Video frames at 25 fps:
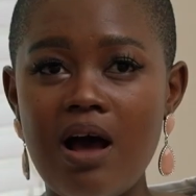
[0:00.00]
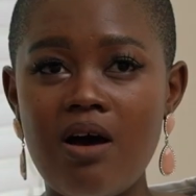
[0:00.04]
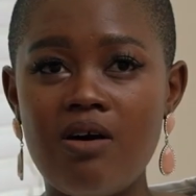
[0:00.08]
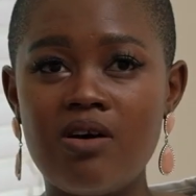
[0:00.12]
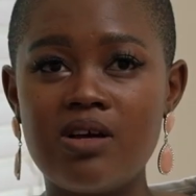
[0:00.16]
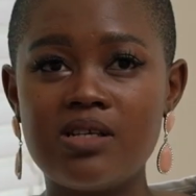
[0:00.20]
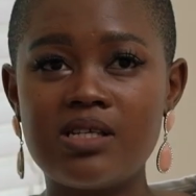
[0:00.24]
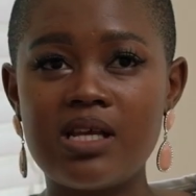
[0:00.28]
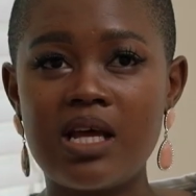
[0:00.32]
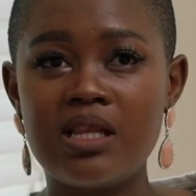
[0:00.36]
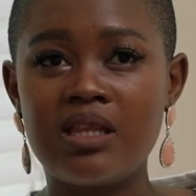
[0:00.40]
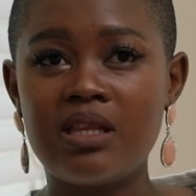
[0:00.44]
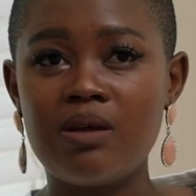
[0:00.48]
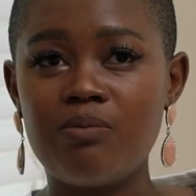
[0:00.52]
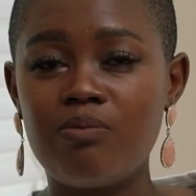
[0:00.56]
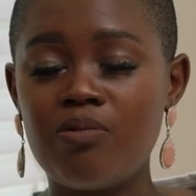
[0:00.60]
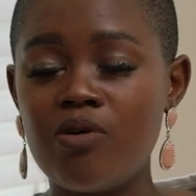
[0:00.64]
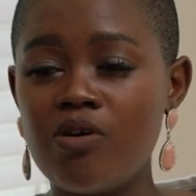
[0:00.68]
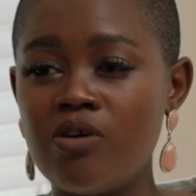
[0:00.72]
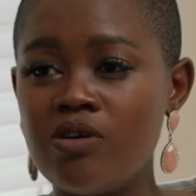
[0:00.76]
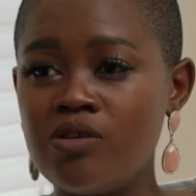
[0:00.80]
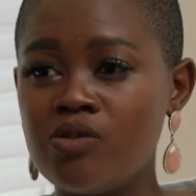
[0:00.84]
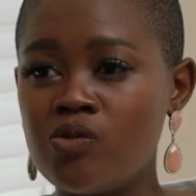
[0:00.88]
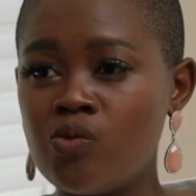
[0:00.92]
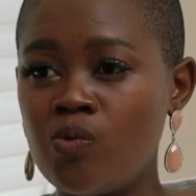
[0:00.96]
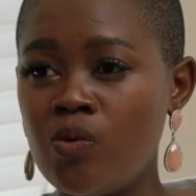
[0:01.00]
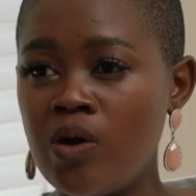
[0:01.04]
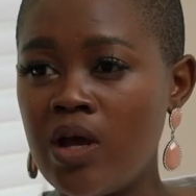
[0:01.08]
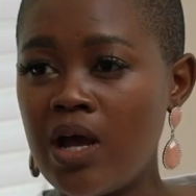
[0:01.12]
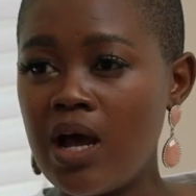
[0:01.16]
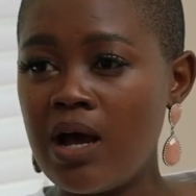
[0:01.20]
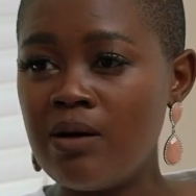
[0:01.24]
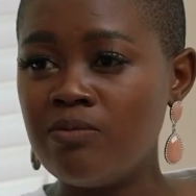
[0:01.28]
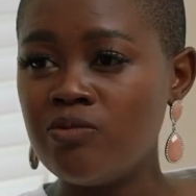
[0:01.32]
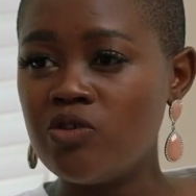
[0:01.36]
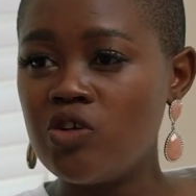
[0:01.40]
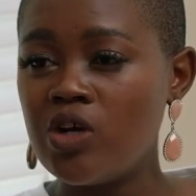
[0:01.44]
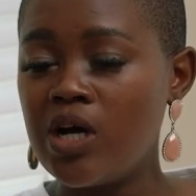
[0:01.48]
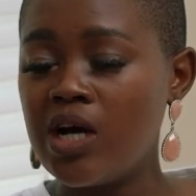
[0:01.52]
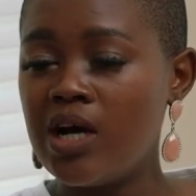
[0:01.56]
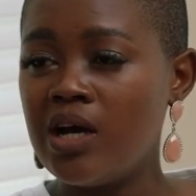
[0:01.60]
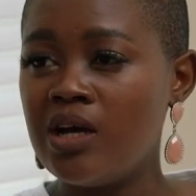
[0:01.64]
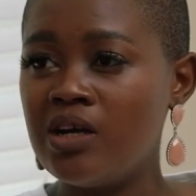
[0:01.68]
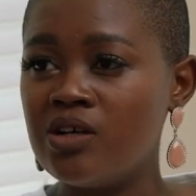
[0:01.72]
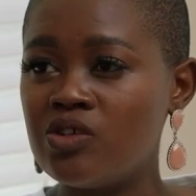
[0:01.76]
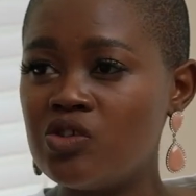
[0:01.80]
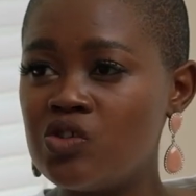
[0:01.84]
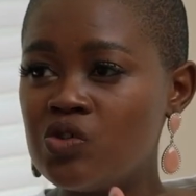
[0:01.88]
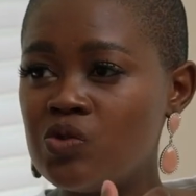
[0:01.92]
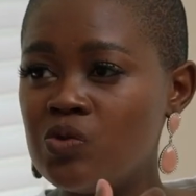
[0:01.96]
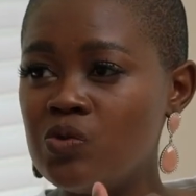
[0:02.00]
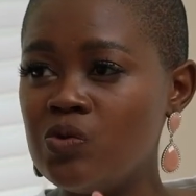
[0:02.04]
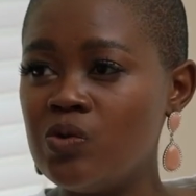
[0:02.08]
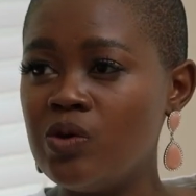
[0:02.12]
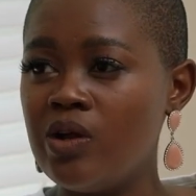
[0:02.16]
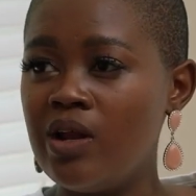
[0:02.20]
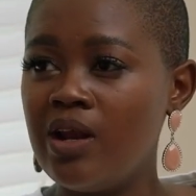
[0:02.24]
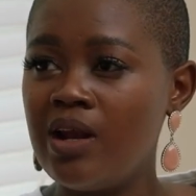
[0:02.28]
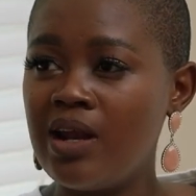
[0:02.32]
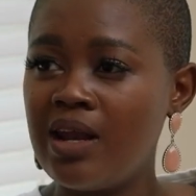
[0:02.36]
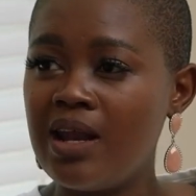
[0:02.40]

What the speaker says: I was at the point where I'm trying to